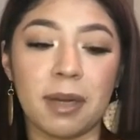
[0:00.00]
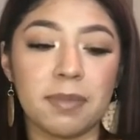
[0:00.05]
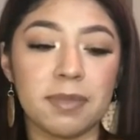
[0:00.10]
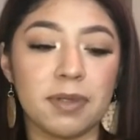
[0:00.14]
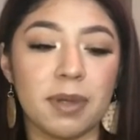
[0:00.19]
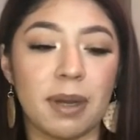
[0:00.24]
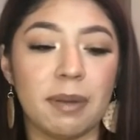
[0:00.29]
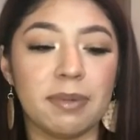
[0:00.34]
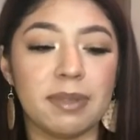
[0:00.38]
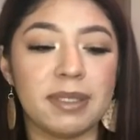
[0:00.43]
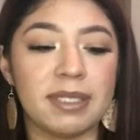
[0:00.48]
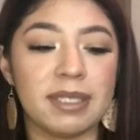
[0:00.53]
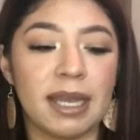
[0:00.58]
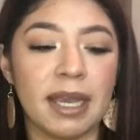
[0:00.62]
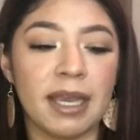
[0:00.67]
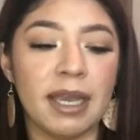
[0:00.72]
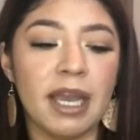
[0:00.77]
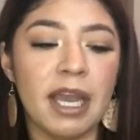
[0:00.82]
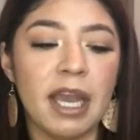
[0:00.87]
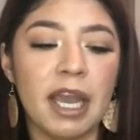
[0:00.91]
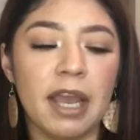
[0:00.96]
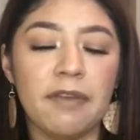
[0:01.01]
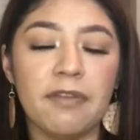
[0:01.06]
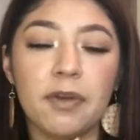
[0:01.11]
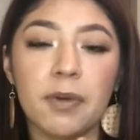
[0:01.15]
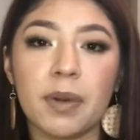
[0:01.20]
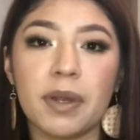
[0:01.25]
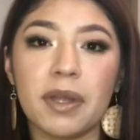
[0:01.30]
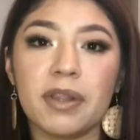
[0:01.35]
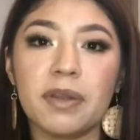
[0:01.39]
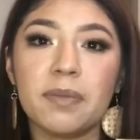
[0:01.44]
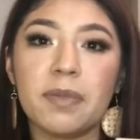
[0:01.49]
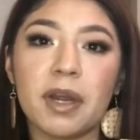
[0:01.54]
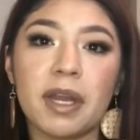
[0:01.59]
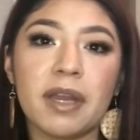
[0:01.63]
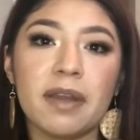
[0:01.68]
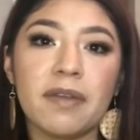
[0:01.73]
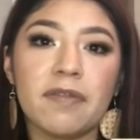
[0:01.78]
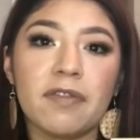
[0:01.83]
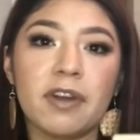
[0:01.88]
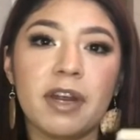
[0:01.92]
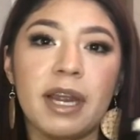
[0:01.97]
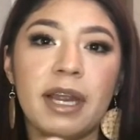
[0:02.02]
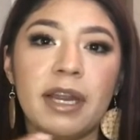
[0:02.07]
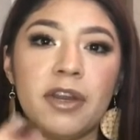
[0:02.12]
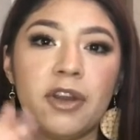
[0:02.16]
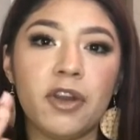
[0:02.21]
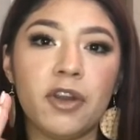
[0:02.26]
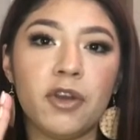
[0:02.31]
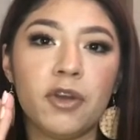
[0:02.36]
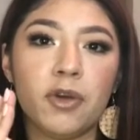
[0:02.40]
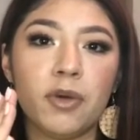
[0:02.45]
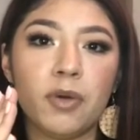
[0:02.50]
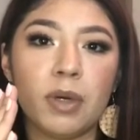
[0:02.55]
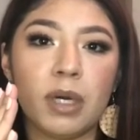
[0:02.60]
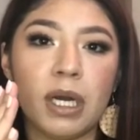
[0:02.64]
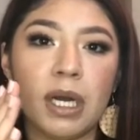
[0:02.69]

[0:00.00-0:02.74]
So I would say if you are in the market for a new